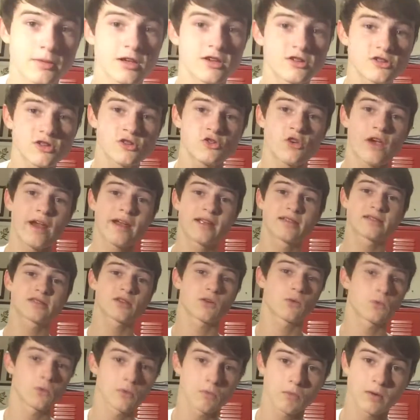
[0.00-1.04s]
Dungeons and Dragons
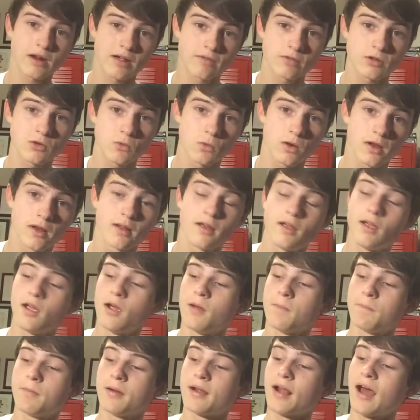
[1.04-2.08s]
or whatever you want.
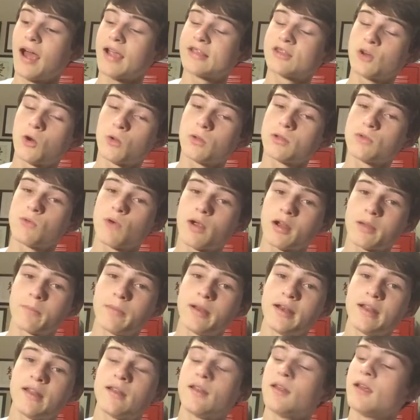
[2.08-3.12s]
But I totally
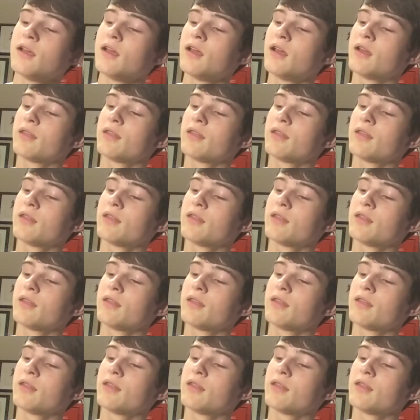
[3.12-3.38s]
recommend it.